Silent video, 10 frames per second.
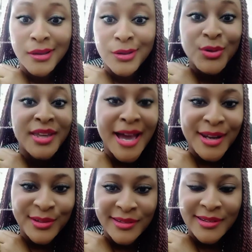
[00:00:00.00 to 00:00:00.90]
You
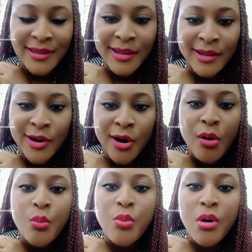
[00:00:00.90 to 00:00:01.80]
can.
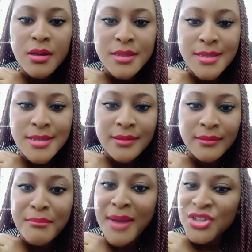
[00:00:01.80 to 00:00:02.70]
Her words
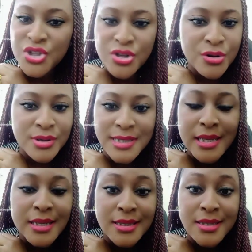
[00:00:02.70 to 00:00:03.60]
matched her
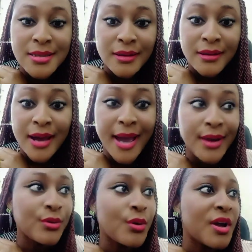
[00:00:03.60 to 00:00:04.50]
deeds. I
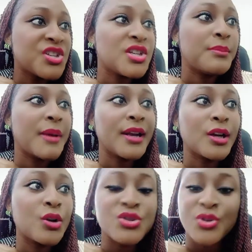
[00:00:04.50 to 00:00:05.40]
don't know what she did
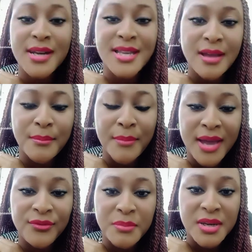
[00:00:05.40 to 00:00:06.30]
behind closed doors. That's not
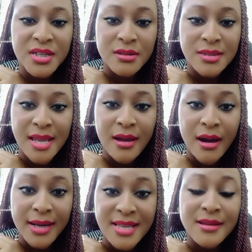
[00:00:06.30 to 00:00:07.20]
mine for me to take
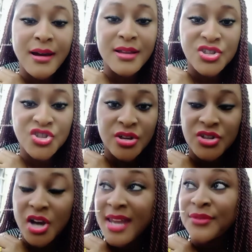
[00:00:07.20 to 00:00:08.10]
on. That's God's.
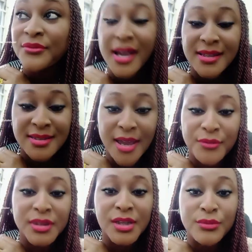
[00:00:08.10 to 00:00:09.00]
In fact,
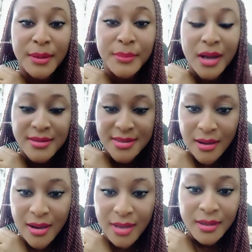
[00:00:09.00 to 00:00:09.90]
everything really belongs to
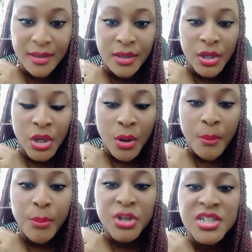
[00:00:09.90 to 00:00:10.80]
God.
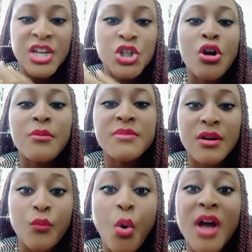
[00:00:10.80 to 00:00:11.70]
But in terms
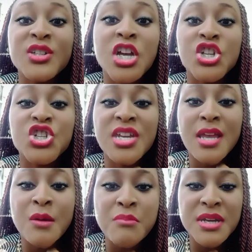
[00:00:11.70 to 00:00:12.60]
of what
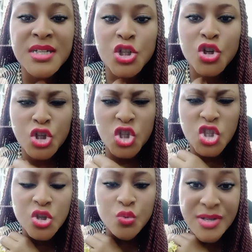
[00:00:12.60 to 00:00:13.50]
she emitted to the
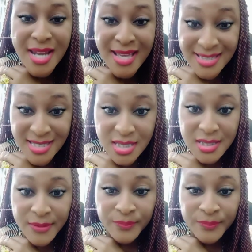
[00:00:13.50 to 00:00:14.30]
students,